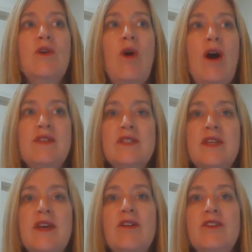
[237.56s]

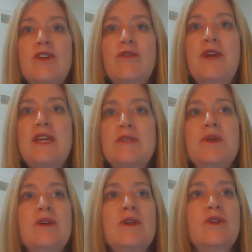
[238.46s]
obviously on your
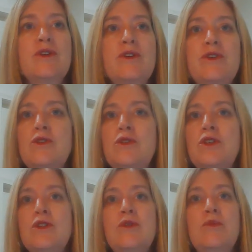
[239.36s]
Facebook or your
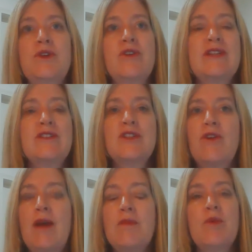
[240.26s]
YouTube or your
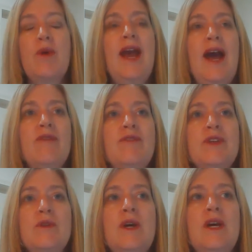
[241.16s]
Instagram or what have
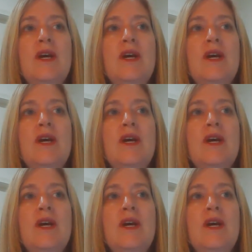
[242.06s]
you.